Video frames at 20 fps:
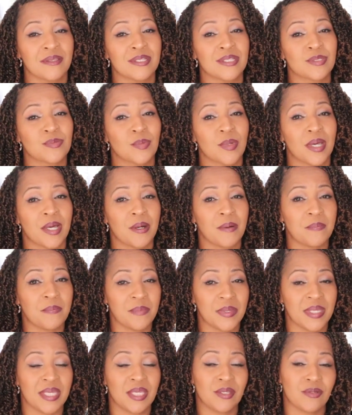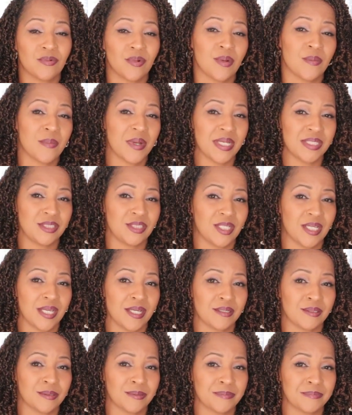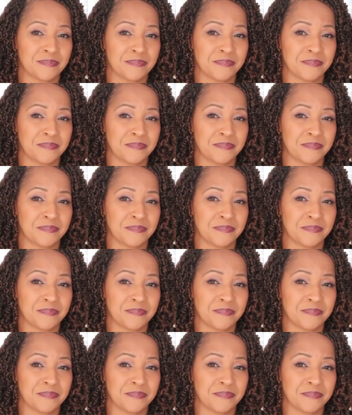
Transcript: This will help me grow my channel.